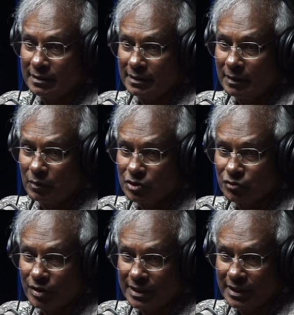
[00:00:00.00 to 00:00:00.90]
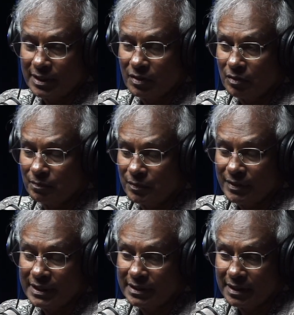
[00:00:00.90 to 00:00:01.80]
demonstrating or
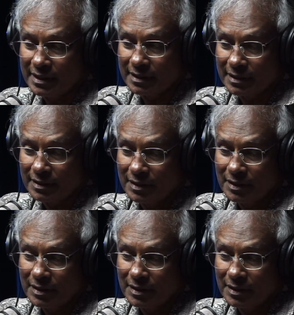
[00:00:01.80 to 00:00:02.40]
preventing